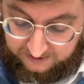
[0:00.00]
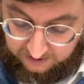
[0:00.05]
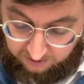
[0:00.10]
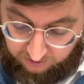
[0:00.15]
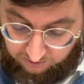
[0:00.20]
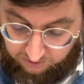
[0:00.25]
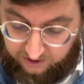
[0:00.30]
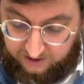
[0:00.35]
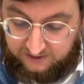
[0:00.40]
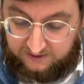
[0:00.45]

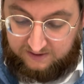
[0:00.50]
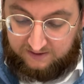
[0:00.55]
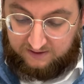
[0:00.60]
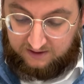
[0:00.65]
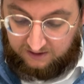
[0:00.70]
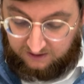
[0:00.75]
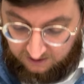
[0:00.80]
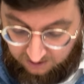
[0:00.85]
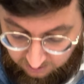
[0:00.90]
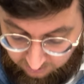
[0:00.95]

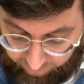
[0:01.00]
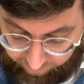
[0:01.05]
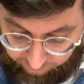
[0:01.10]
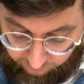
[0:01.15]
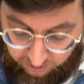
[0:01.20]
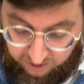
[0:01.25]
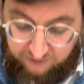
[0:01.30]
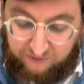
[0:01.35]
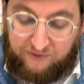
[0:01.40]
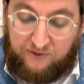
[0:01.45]
increased.
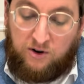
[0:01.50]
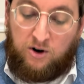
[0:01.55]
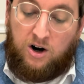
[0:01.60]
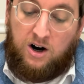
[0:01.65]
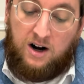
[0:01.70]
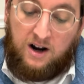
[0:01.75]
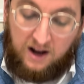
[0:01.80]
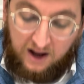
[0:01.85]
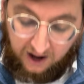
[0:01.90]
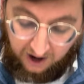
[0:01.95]

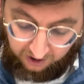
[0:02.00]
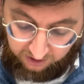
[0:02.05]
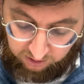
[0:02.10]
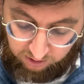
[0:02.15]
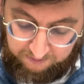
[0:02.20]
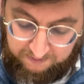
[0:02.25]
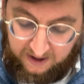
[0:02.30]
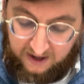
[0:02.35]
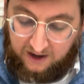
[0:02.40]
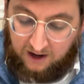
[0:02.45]
44.
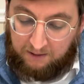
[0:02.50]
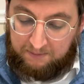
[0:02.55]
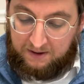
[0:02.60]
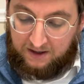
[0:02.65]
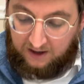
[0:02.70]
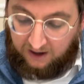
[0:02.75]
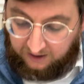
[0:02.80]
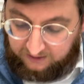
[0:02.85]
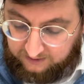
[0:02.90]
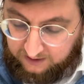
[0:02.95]
Halomed al
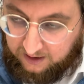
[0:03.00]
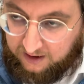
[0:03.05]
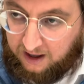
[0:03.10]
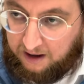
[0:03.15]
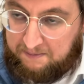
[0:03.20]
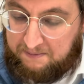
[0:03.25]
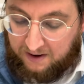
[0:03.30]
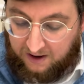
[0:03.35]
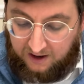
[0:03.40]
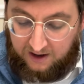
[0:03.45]
menat
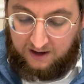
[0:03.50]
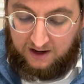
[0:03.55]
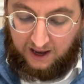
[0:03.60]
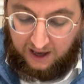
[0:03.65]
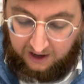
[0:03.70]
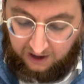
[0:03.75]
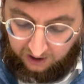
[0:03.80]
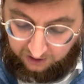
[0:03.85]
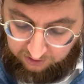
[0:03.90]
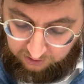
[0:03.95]
lalamed.
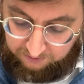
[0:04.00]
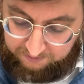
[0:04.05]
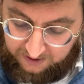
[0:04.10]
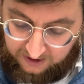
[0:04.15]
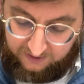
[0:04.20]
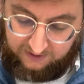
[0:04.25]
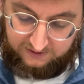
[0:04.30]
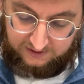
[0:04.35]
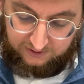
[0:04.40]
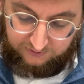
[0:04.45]
And
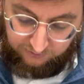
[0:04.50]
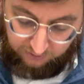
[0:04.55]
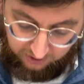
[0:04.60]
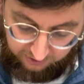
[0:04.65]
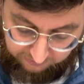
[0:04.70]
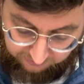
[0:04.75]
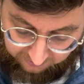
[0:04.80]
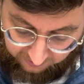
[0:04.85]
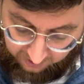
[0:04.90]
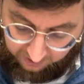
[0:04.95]
halomed, this is
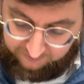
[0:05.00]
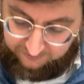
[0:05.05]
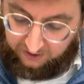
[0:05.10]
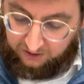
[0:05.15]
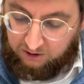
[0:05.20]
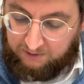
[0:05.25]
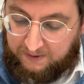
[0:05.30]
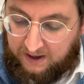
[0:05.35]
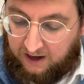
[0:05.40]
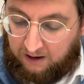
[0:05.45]
45.
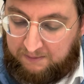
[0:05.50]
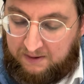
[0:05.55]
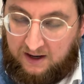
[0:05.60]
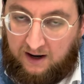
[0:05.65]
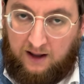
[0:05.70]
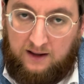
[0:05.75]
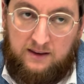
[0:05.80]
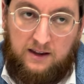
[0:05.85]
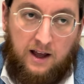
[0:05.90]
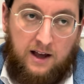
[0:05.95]
Halomed al
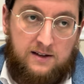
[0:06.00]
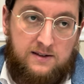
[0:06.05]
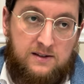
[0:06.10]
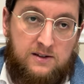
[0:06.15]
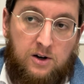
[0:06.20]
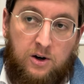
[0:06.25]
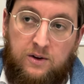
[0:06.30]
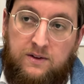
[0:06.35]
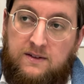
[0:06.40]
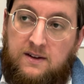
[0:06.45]
menat
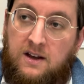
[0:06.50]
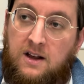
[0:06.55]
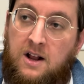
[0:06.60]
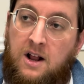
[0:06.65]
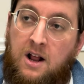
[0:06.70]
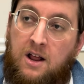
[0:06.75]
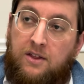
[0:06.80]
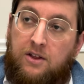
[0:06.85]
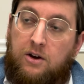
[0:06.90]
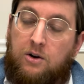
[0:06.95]
lasot.
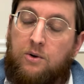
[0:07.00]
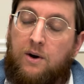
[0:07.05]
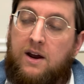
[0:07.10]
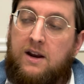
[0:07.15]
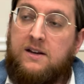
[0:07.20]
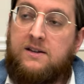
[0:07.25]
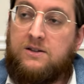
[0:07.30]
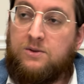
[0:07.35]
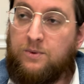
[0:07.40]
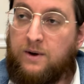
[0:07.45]
The
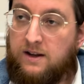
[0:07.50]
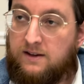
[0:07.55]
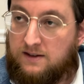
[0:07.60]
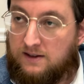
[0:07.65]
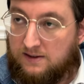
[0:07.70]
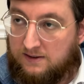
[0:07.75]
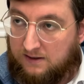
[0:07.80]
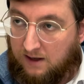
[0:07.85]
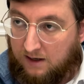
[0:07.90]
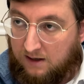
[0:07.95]
greatest way
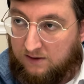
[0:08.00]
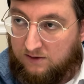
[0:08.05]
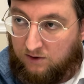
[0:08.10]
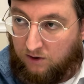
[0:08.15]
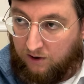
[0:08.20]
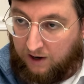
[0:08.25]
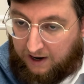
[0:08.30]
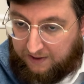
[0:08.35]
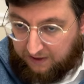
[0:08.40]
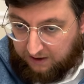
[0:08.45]
to study
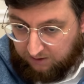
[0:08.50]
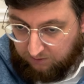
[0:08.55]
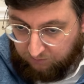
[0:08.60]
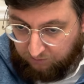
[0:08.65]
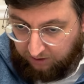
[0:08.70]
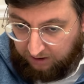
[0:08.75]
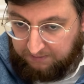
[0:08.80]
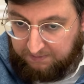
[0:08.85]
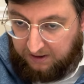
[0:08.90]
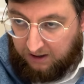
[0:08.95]
Torah that it
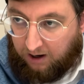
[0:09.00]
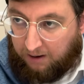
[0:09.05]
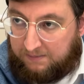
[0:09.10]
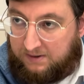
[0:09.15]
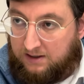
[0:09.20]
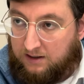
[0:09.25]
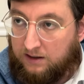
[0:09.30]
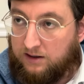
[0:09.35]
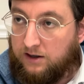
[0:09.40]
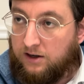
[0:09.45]
really
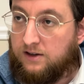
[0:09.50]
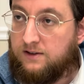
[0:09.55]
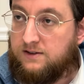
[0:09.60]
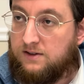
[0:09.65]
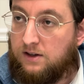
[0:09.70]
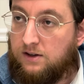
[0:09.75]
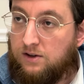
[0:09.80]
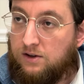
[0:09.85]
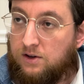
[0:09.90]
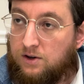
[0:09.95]
becomes clear
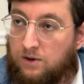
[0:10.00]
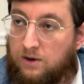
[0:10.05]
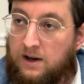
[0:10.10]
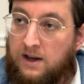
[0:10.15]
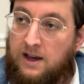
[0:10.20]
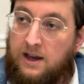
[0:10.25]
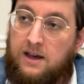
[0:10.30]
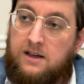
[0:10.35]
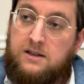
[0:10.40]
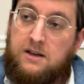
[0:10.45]
to you
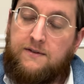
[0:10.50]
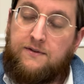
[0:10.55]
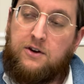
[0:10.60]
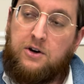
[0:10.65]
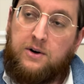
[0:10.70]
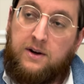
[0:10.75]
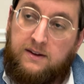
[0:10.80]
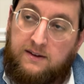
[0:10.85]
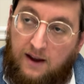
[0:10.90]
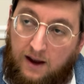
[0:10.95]
is if
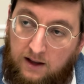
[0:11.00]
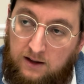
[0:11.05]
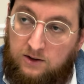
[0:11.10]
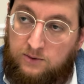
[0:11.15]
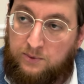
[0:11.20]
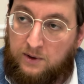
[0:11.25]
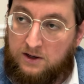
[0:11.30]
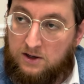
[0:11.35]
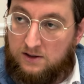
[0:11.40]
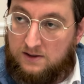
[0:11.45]
your
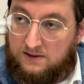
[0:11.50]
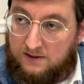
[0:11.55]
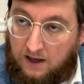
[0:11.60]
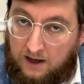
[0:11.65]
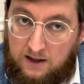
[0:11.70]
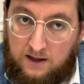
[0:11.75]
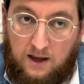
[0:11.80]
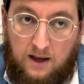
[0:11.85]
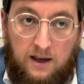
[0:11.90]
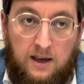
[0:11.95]
intent when you're
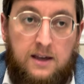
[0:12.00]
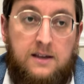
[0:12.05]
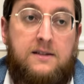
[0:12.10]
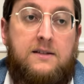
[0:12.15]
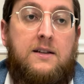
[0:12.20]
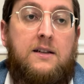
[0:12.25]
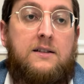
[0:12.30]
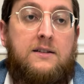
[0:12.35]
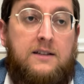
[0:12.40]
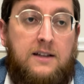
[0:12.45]
studying is
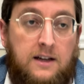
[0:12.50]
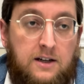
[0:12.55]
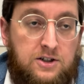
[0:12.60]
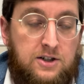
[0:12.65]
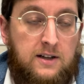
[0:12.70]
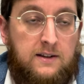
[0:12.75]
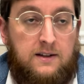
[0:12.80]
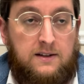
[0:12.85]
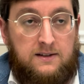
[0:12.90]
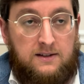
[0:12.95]
to
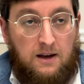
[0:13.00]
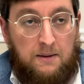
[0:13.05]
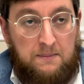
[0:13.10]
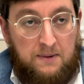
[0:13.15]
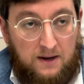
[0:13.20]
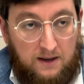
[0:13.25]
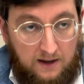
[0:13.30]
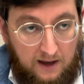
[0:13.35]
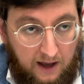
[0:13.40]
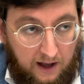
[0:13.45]
teach it to
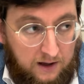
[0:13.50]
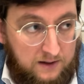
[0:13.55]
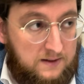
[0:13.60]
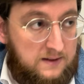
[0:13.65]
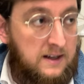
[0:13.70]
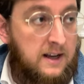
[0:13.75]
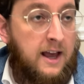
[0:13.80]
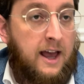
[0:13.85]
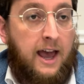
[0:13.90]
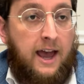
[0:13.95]
somebody
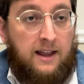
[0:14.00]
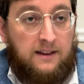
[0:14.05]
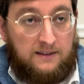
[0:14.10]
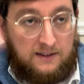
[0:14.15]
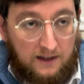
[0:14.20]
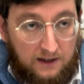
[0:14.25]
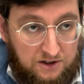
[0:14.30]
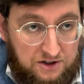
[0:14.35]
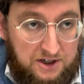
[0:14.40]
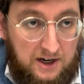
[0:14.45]
else and
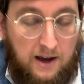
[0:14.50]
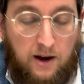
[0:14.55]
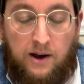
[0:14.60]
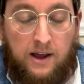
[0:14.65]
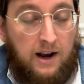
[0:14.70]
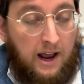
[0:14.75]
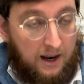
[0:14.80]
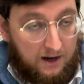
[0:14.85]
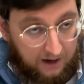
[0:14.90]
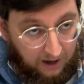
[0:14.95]
teach it,
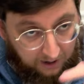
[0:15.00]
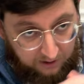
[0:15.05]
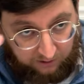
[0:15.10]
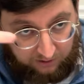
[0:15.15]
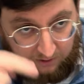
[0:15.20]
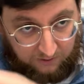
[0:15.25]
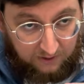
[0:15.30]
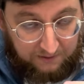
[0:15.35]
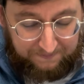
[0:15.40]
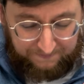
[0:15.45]
and not
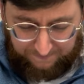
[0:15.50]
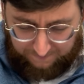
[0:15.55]
only